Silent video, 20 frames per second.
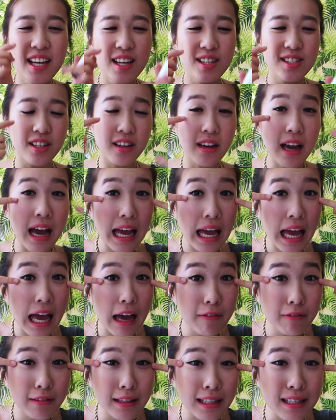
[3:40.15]
So I
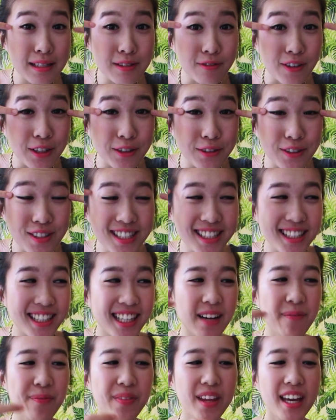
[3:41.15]
have these wrinkles
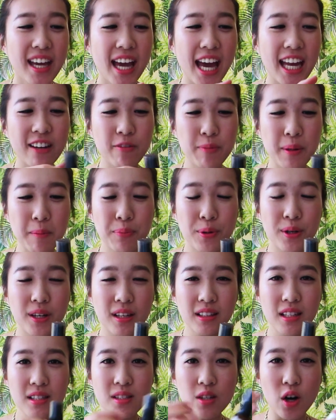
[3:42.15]
here and I've been
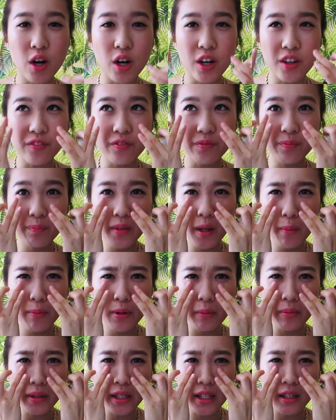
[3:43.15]
putting this on
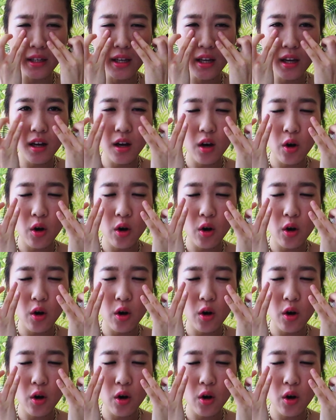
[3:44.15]
probably